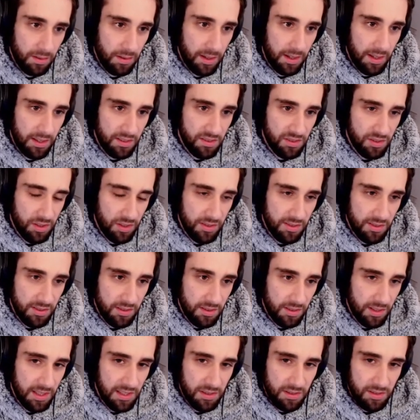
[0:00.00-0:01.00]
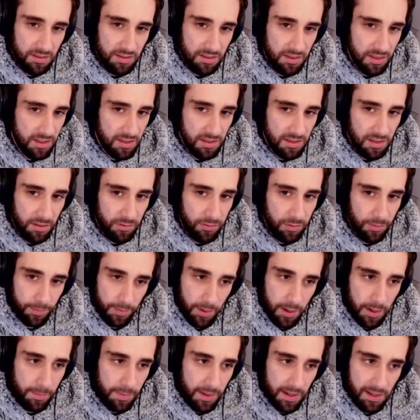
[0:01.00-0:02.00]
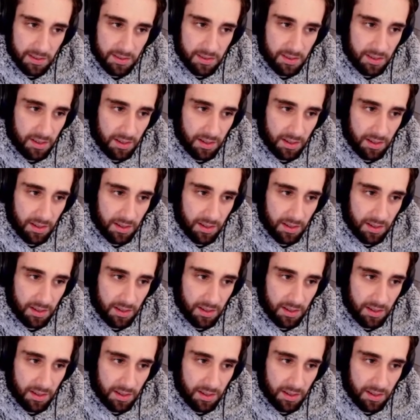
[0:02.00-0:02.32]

It's the stuff from Nightmares.